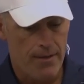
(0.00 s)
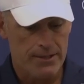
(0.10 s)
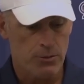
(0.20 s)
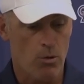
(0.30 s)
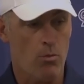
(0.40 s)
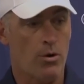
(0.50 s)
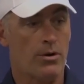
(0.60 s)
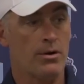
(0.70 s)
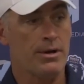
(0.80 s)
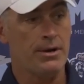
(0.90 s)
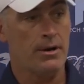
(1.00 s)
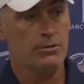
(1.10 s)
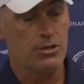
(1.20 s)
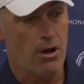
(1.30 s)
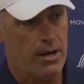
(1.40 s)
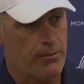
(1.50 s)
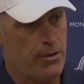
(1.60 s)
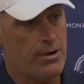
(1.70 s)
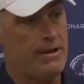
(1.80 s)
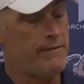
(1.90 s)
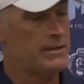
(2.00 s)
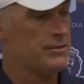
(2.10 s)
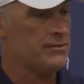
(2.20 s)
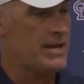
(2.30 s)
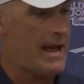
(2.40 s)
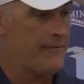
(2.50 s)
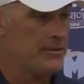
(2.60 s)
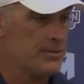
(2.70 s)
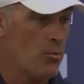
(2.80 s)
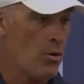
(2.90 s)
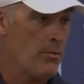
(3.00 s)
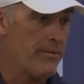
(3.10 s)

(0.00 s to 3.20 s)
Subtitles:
and that's where I was talking with our defensive staff this morning.